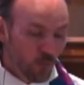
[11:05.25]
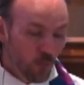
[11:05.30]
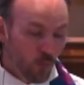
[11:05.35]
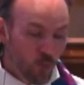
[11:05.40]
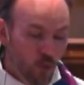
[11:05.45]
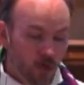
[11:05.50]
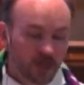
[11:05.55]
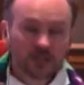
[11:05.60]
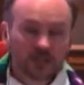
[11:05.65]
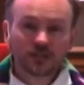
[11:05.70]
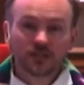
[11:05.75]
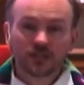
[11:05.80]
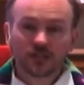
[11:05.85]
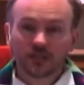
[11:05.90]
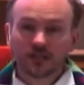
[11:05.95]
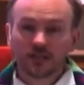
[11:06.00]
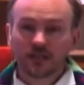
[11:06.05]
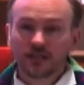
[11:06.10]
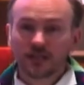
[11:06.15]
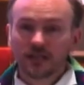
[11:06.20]
Wonder
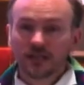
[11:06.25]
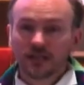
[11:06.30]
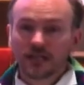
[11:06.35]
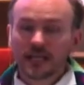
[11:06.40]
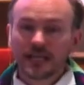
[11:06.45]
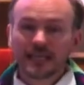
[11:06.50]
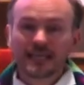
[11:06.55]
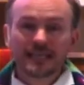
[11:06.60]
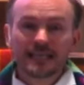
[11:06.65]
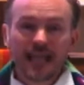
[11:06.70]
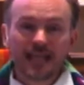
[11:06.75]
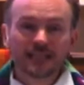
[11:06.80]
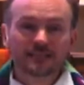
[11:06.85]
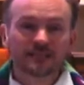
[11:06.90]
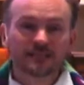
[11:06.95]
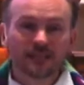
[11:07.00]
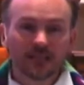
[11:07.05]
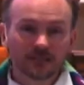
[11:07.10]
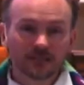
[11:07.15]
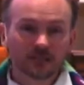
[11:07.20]

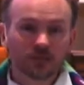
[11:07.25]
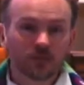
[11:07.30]
connects us